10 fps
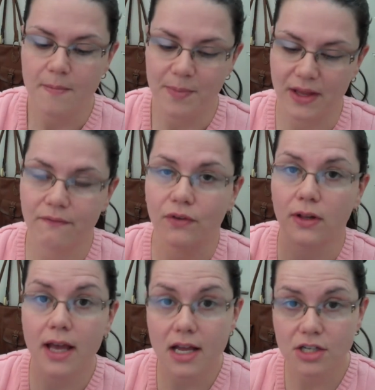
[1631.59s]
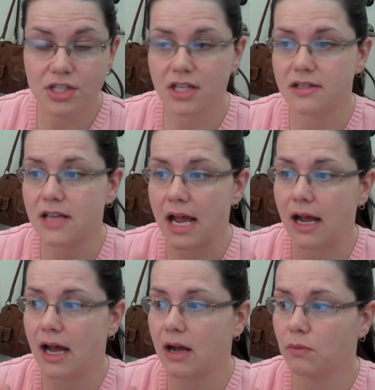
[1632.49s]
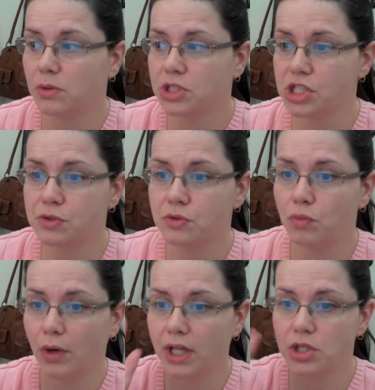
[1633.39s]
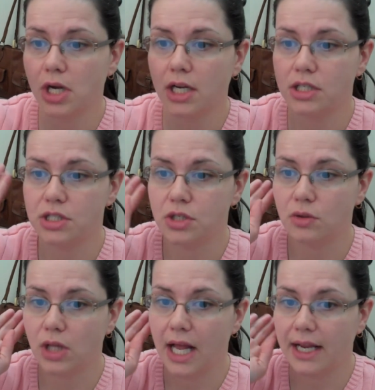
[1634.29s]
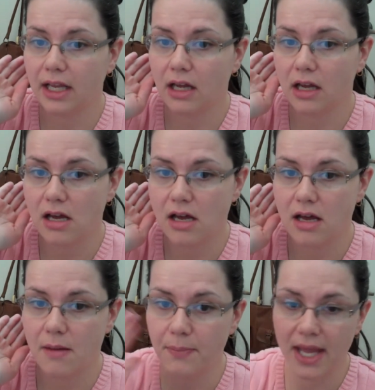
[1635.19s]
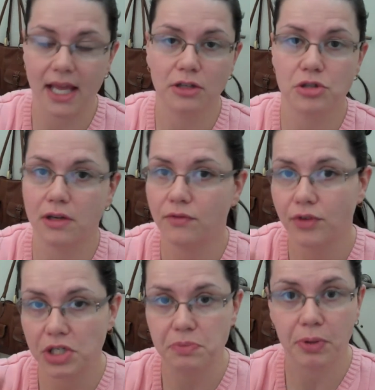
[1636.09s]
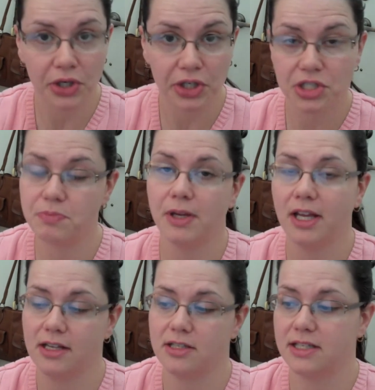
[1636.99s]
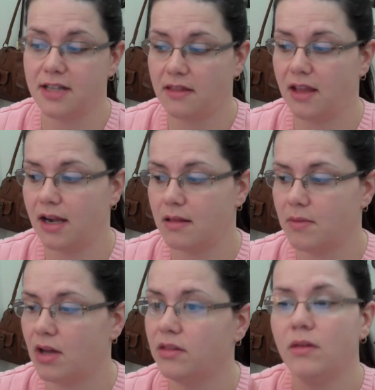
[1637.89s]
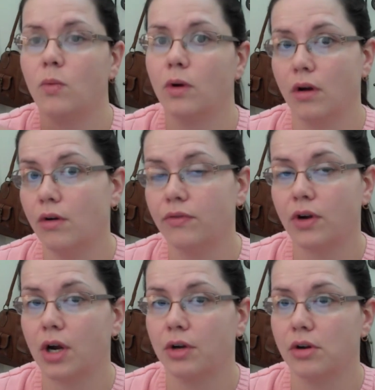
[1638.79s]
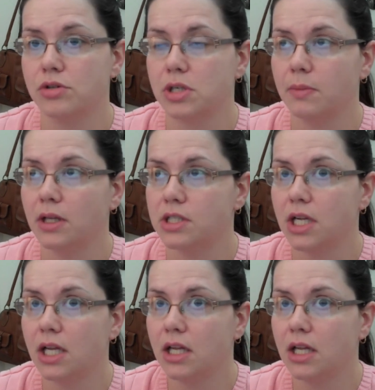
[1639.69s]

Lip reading: And then for lunch, since we're just really trying to do like a pantry and fridge purge because it's at the end of the month, we're over our grocery budget,